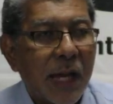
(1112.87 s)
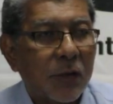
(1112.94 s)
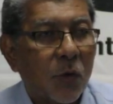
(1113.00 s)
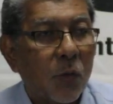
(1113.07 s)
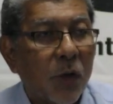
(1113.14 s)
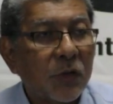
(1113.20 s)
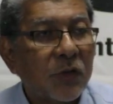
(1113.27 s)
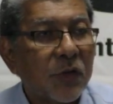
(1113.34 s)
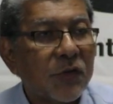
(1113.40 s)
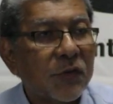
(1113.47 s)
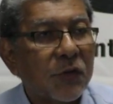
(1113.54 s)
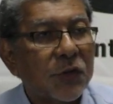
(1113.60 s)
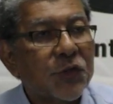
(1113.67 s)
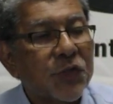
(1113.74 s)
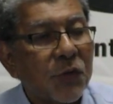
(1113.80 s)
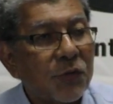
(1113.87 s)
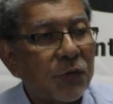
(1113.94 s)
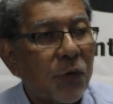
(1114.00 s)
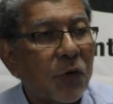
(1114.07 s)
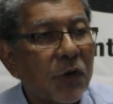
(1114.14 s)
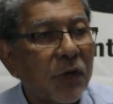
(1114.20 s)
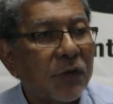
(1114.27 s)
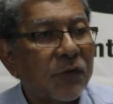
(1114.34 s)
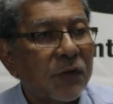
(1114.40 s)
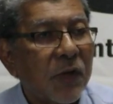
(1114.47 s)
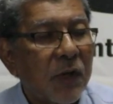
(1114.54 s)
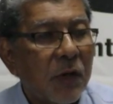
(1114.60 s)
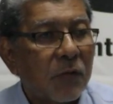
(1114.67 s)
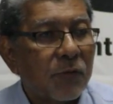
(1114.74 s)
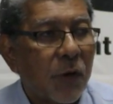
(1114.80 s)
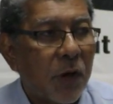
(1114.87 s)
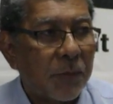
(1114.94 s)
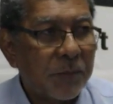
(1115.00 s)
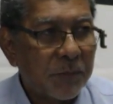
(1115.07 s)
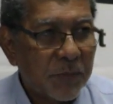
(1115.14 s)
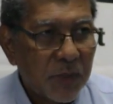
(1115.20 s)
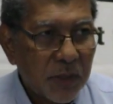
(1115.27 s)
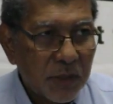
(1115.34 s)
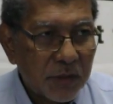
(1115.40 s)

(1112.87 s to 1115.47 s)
I don't want us to shift focus from